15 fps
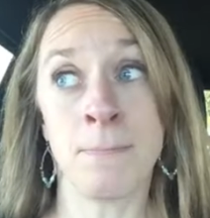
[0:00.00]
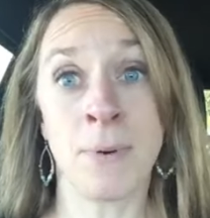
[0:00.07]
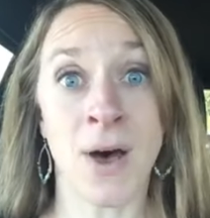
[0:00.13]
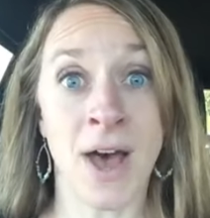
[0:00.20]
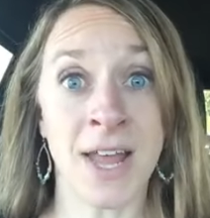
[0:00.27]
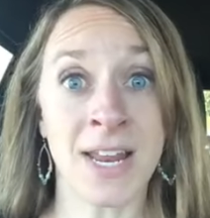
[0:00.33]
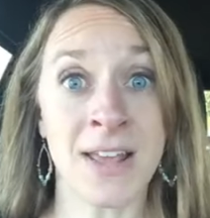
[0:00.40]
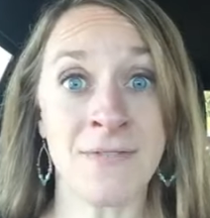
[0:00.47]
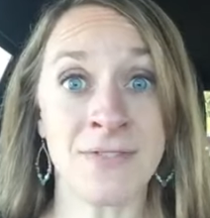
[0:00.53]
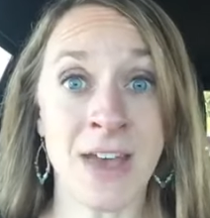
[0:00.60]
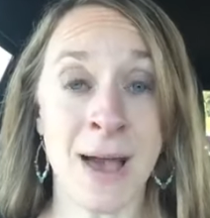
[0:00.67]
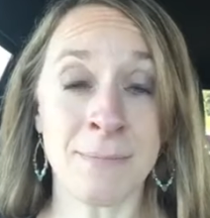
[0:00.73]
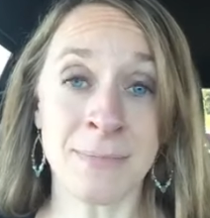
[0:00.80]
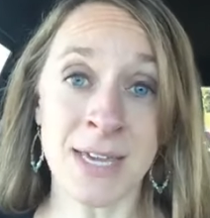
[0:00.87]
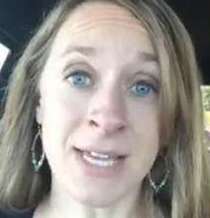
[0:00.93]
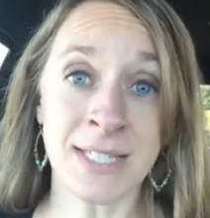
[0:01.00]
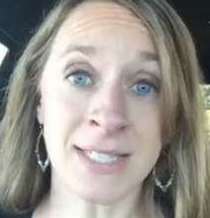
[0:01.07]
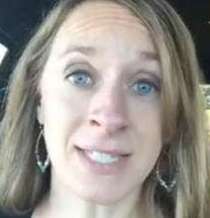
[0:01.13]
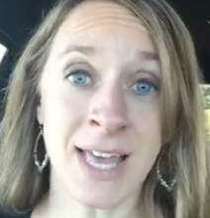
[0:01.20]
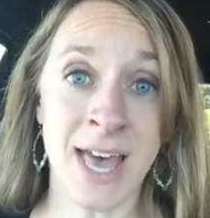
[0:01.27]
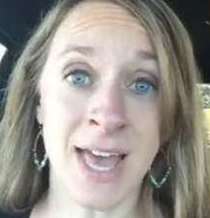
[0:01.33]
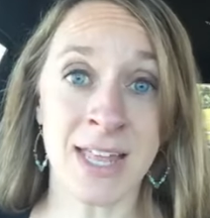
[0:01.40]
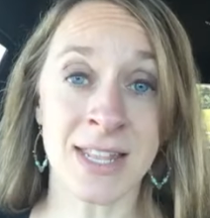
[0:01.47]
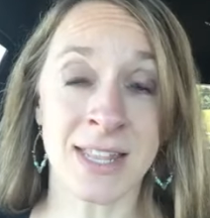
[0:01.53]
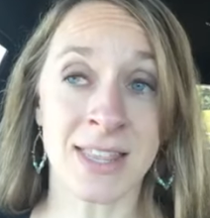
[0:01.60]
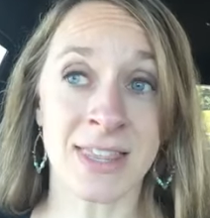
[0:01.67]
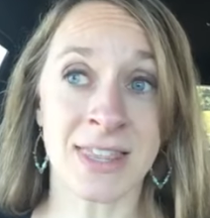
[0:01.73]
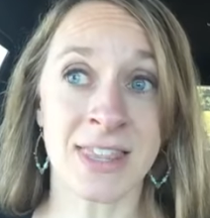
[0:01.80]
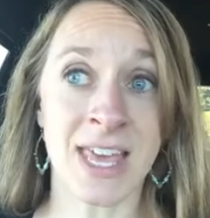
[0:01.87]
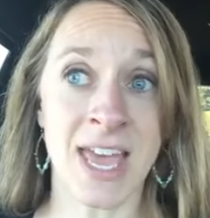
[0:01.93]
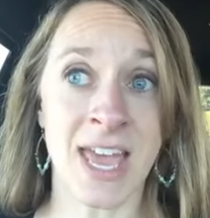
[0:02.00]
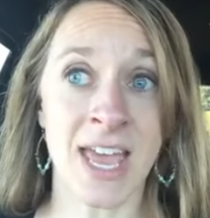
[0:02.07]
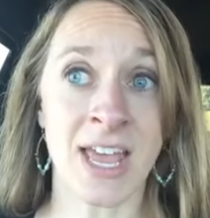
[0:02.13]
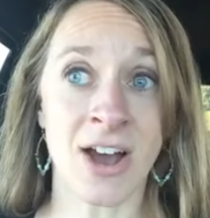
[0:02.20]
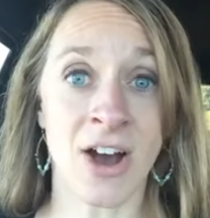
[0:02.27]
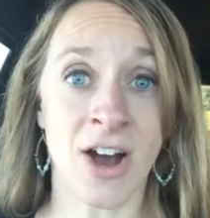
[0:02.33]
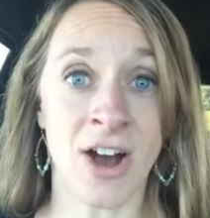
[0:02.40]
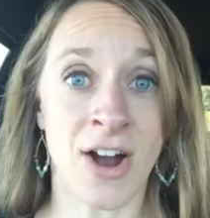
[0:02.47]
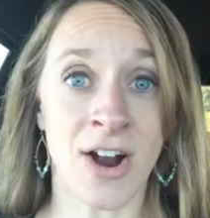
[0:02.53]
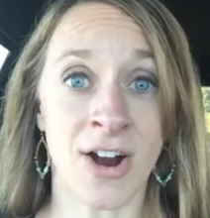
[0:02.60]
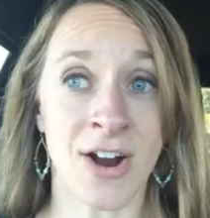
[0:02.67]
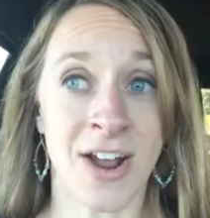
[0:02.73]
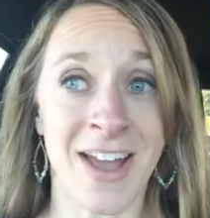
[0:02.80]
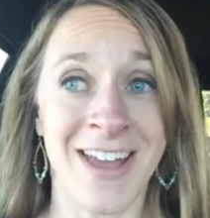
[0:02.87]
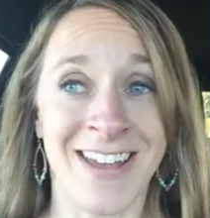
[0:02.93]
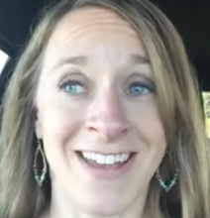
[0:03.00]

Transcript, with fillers: but if that means that they are